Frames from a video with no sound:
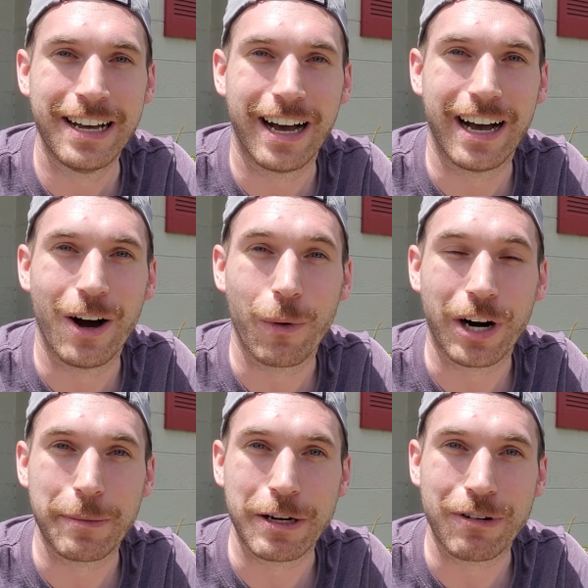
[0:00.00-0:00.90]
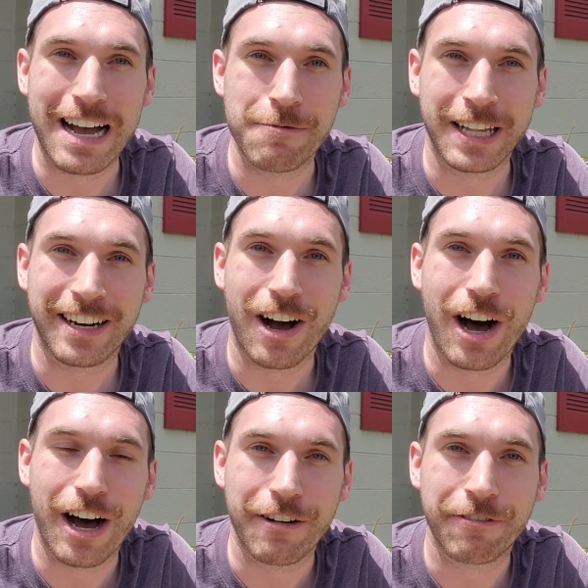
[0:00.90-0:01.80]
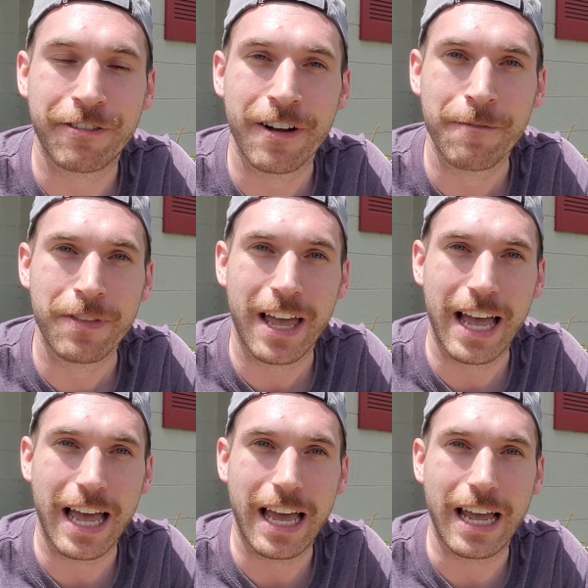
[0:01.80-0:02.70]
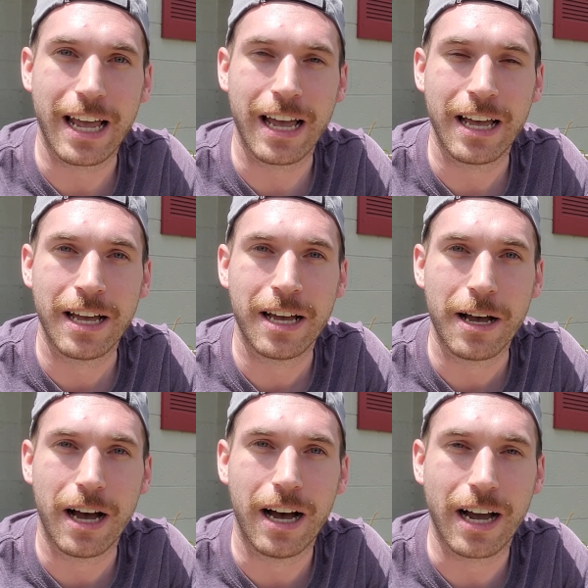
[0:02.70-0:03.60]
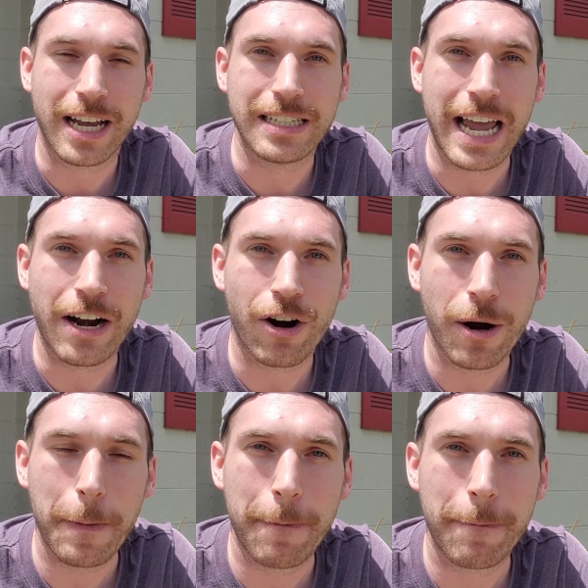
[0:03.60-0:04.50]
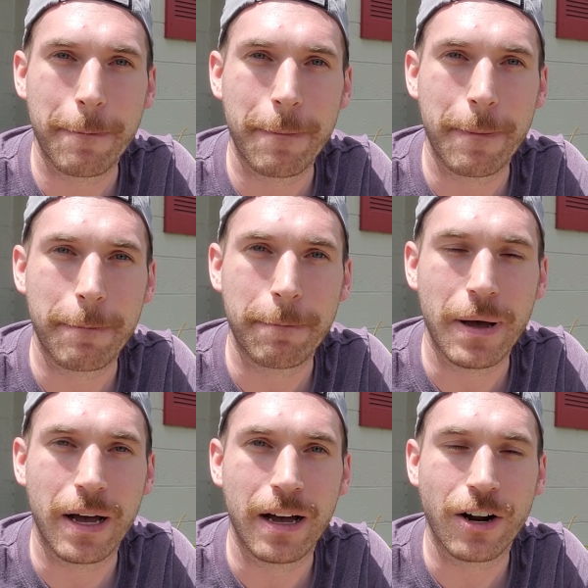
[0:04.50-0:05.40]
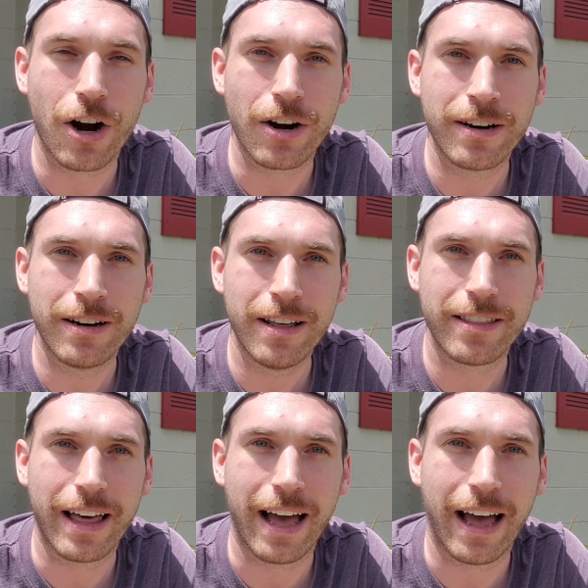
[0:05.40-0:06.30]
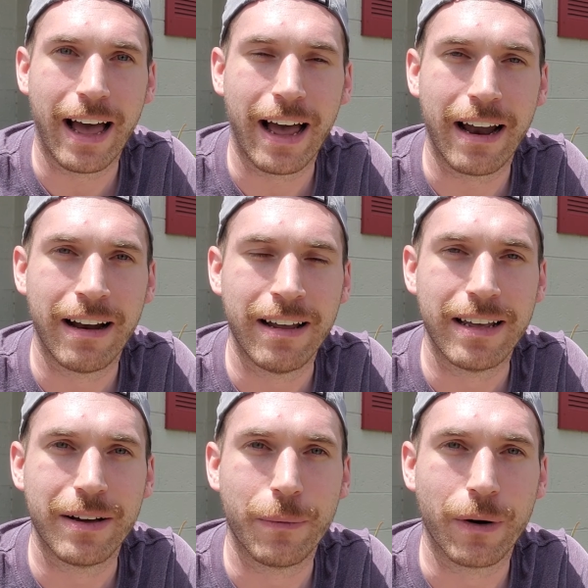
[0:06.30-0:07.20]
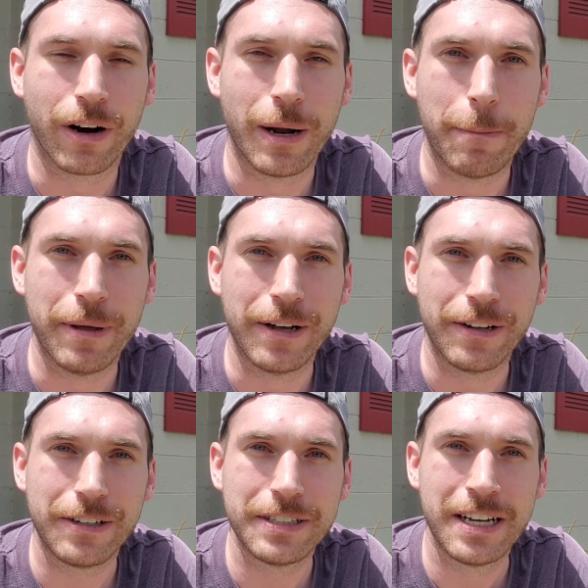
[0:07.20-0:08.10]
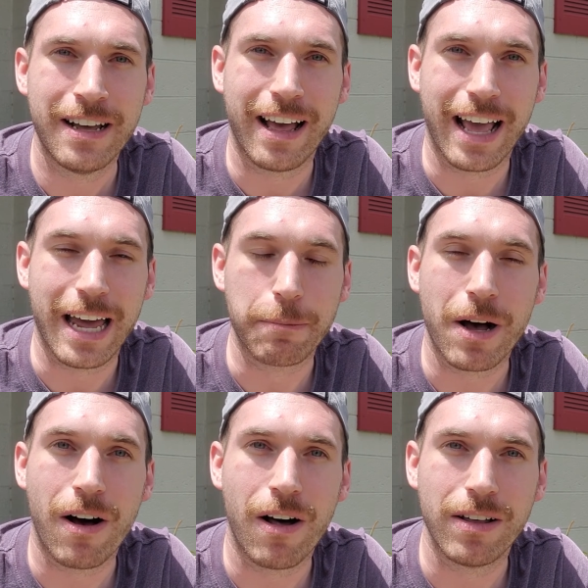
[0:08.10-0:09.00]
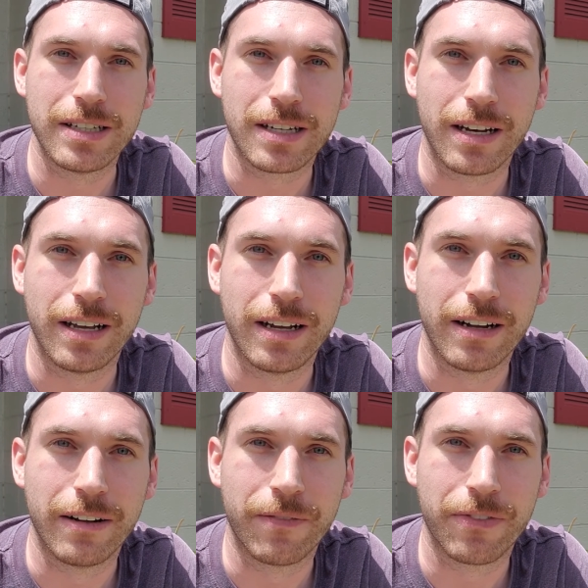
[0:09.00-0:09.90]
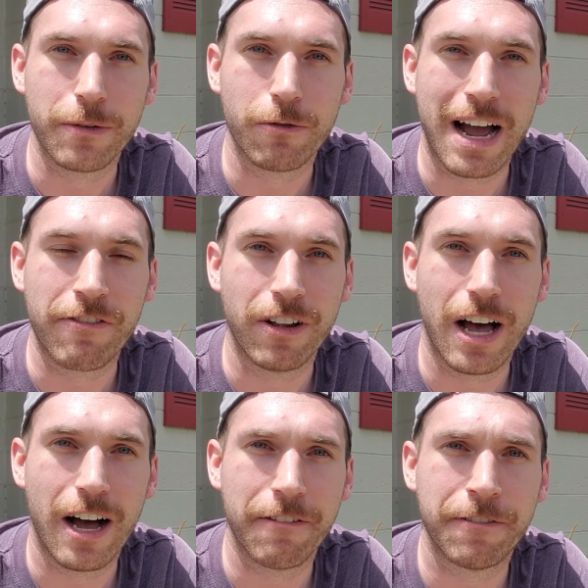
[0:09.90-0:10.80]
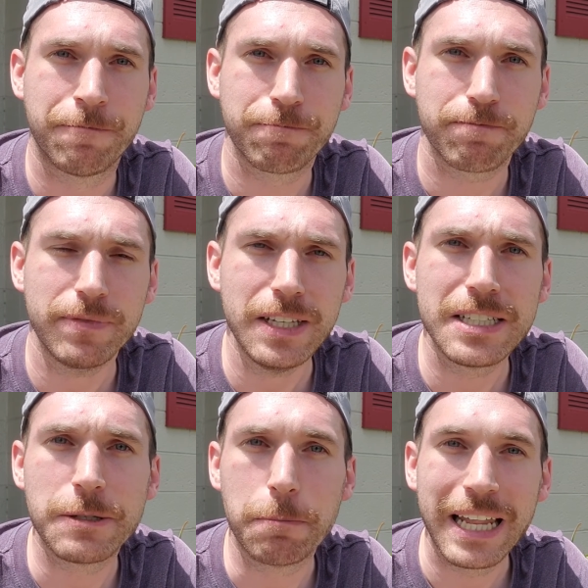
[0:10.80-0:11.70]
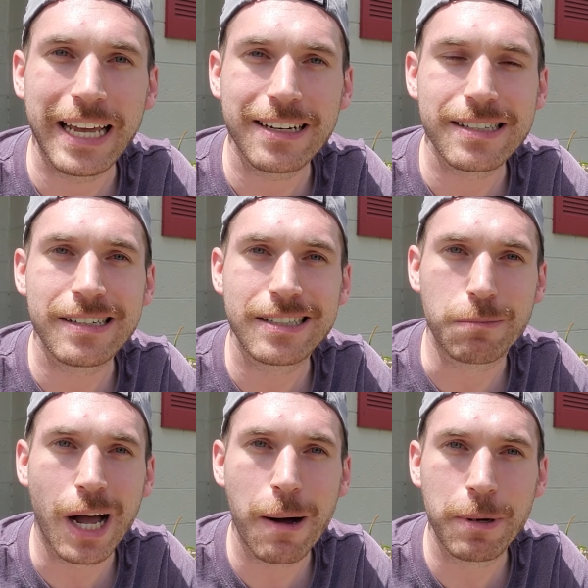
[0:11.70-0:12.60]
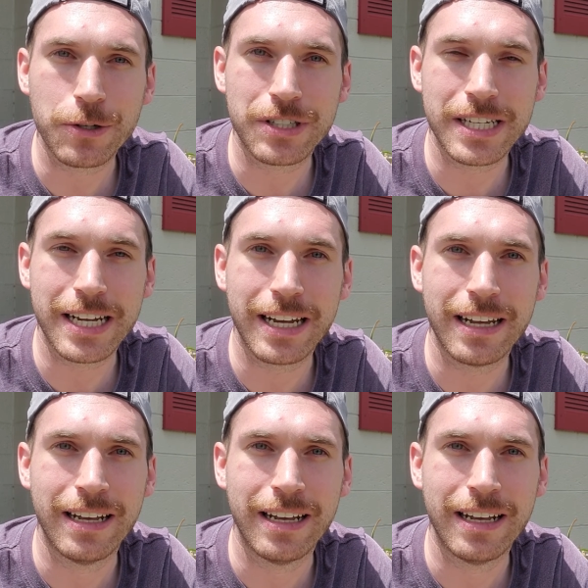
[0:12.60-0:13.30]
We're going to be raffling off a container garden that we're going to build, and Paul is going to raffle off some plants, some compost tea,